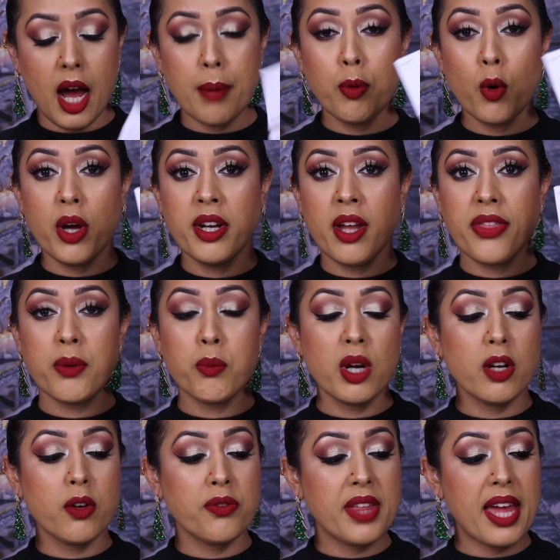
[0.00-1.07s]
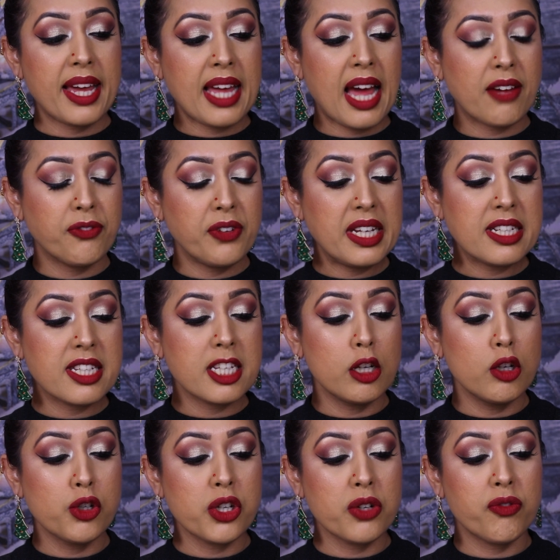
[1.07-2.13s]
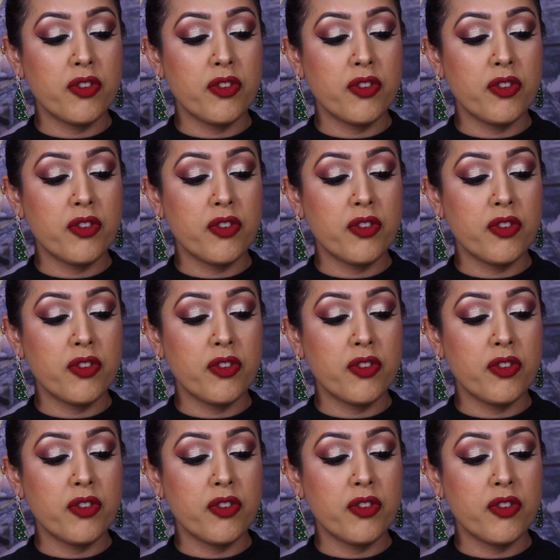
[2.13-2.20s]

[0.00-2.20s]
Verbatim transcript: I bought another one of their caffeine solution